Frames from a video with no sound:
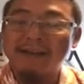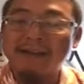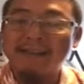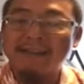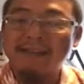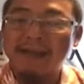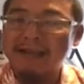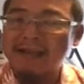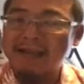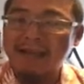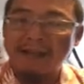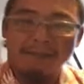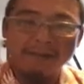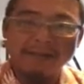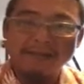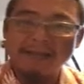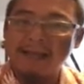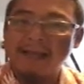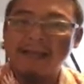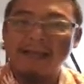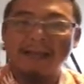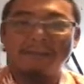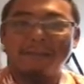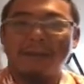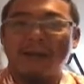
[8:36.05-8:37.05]
That can't be
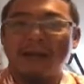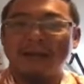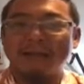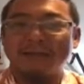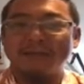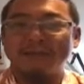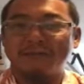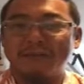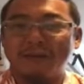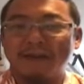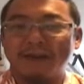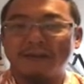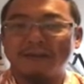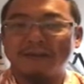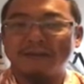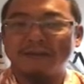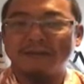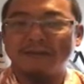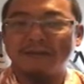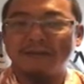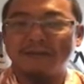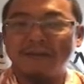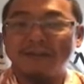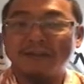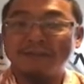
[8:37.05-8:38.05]
taken back as well.
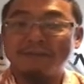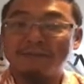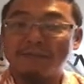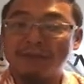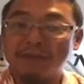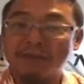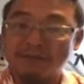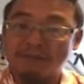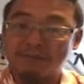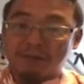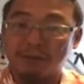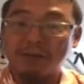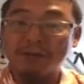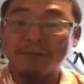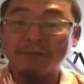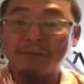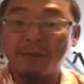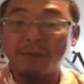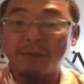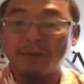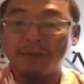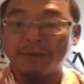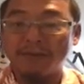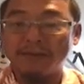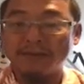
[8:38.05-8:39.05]
So it works
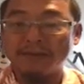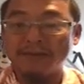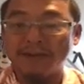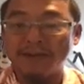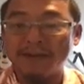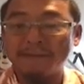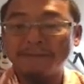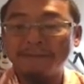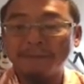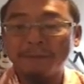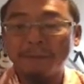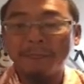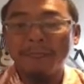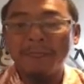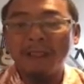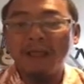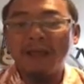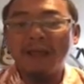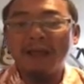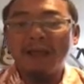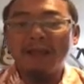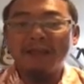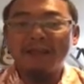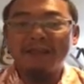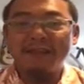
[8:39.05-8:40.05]
both ways, okay?
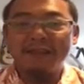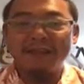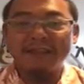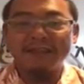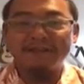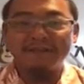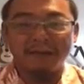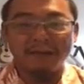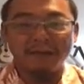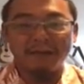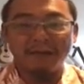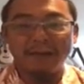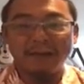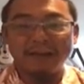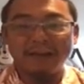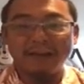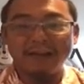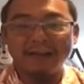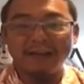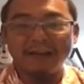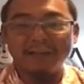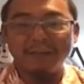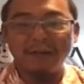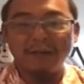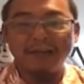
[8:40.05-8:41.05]
These very quickly,
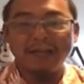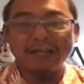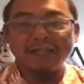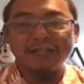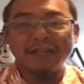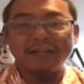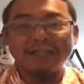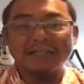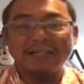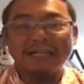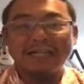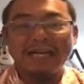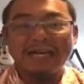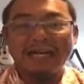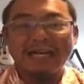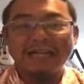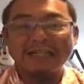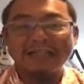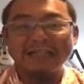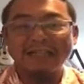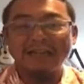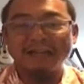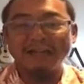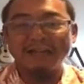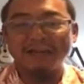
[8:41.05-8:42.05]
communication has a
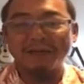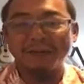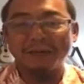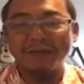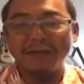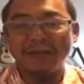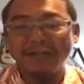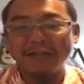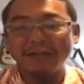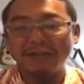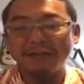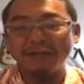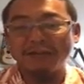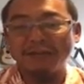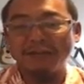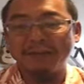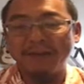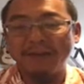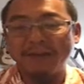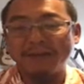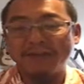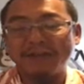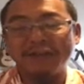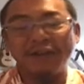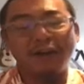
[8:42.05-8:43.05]
content and a relational
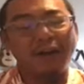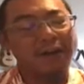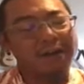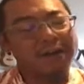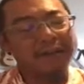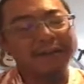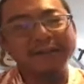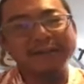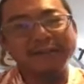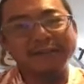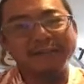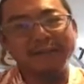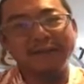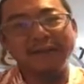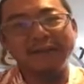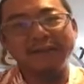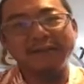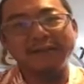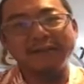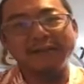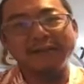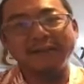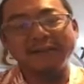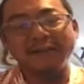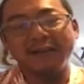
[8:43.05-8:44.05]
dimension. All this means
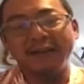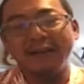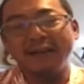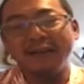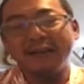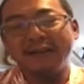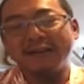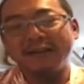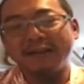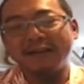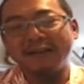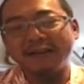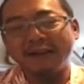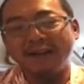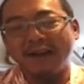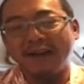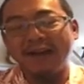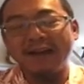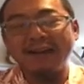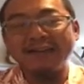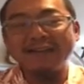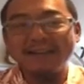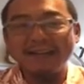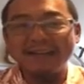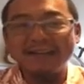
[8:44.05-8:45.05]
is the
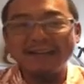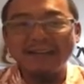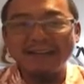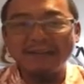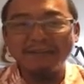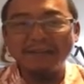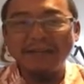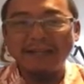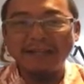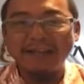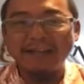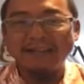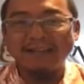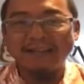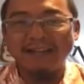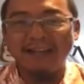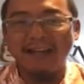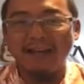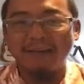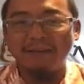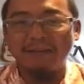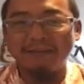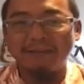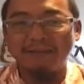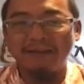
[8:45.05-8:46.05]
content can be the
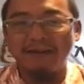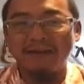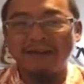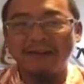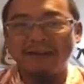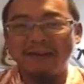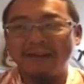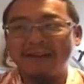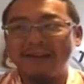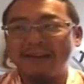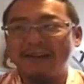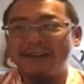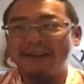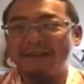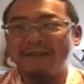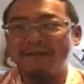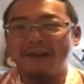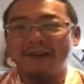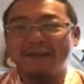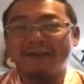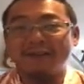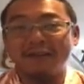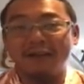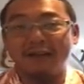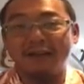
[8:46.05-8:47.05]
same, right? If I
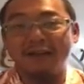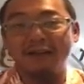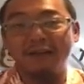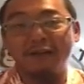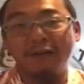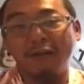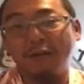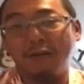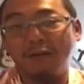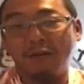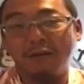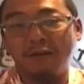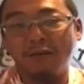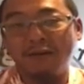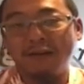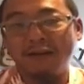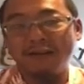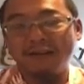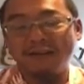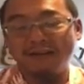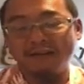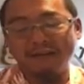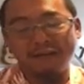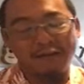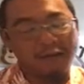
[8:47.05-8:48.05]
say no,
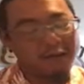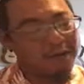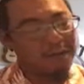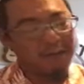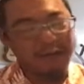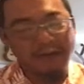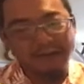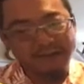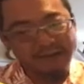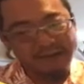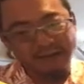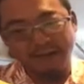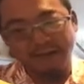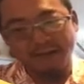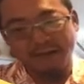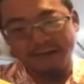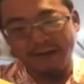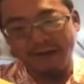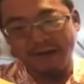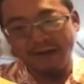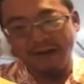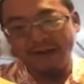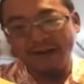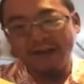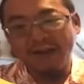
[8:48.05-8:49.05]
no means no,
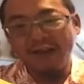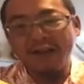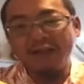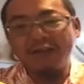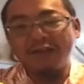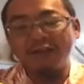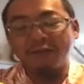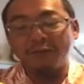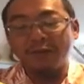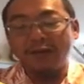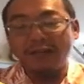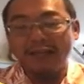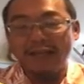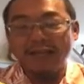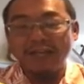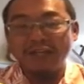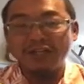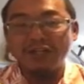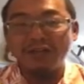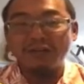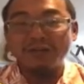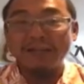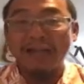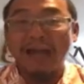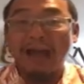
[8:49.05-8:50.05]
right? The
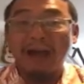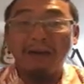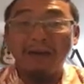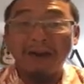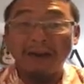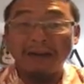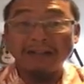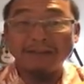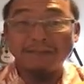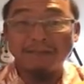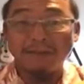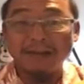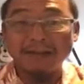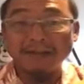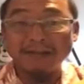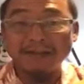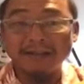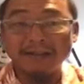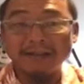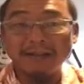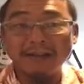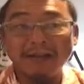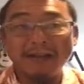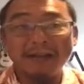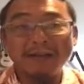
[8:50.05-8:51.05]
relational is how I express it.
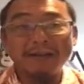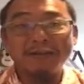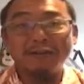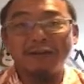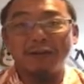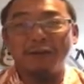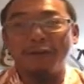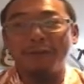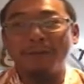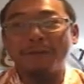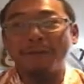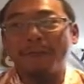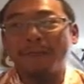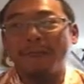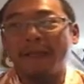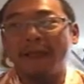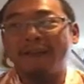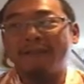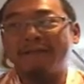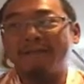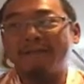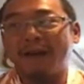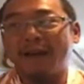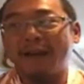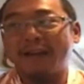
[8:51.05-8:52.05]
So
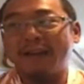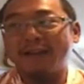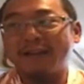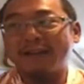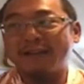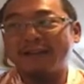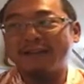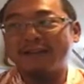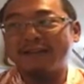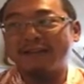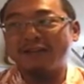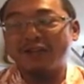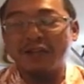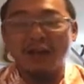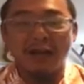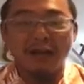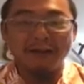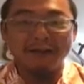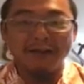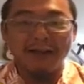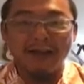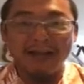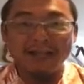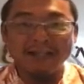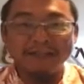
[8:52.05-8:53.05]
if my child
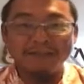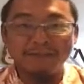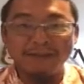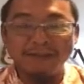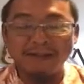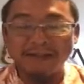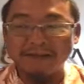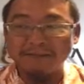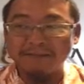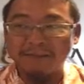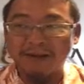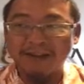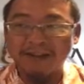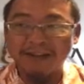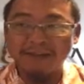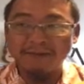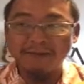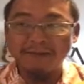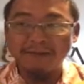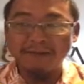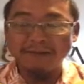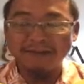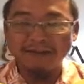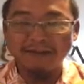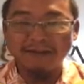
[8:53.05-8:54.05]
asks me, my
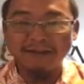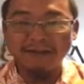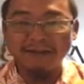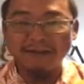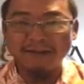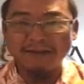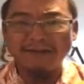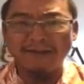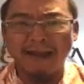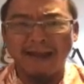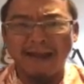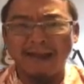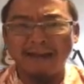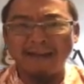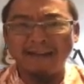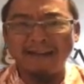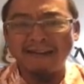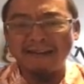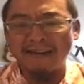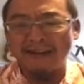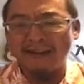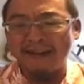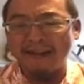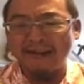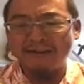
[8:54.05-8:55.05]
11-year-old son goes, Dad,
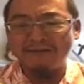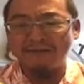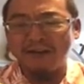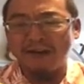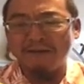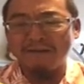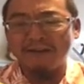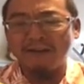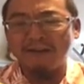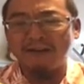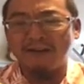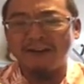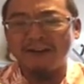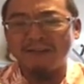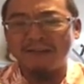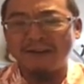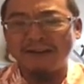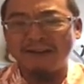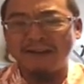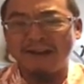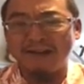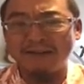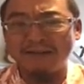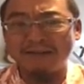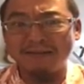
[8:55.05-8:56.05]
can I drive the car to
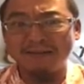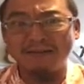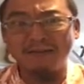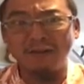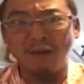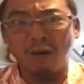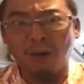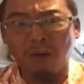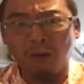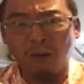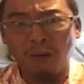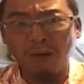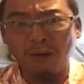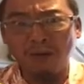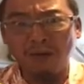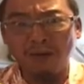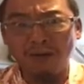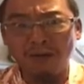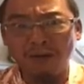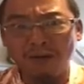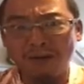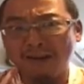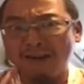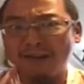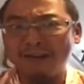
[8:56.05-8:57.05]
McDonald's? No,
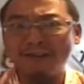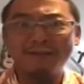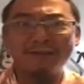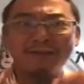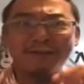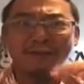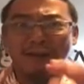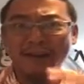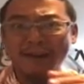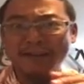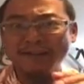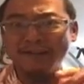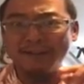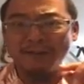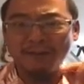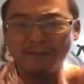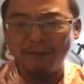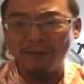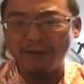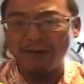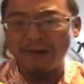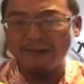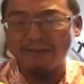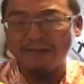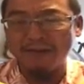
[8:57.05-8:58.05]
right? Are you crazy? No
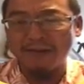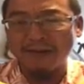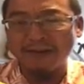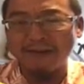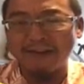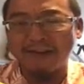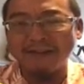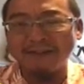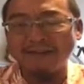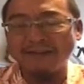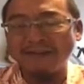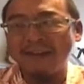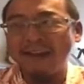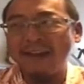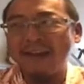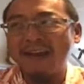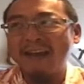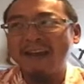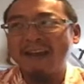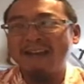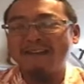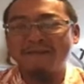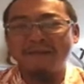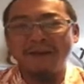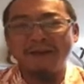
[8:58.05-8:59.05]
way you're going to McDonald's.
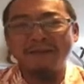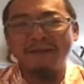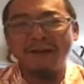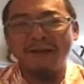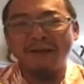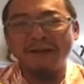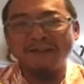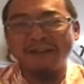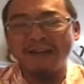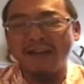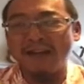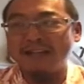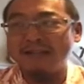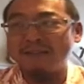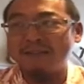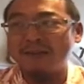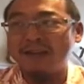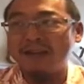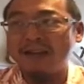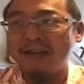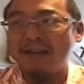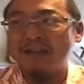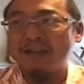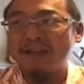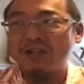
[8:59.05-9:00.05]
If my boss asks me,
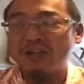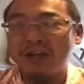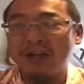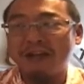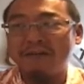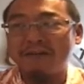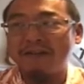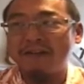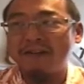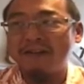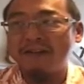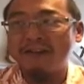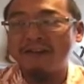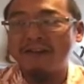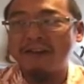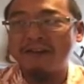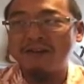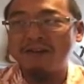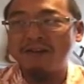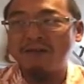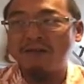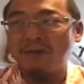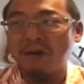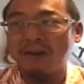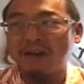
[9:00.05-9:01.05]
Jeff, can
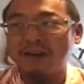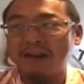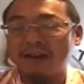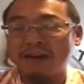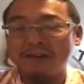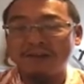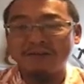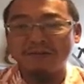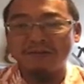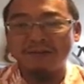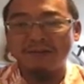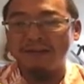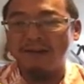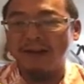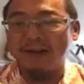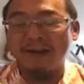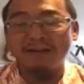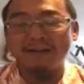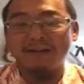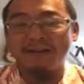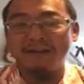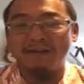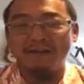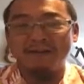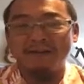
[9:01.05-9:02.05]
you work an extra, I don't
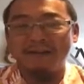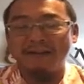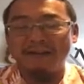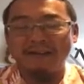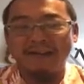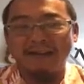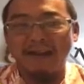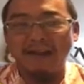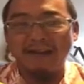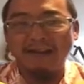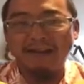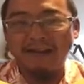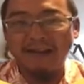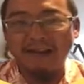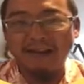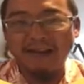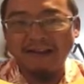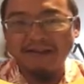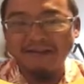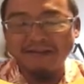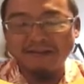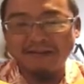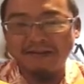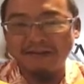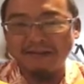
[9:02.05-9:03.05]
know, 10
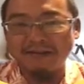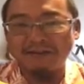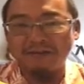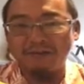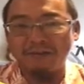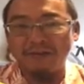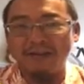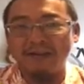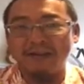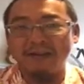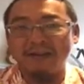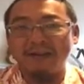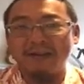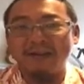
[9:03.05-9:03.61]
days this week?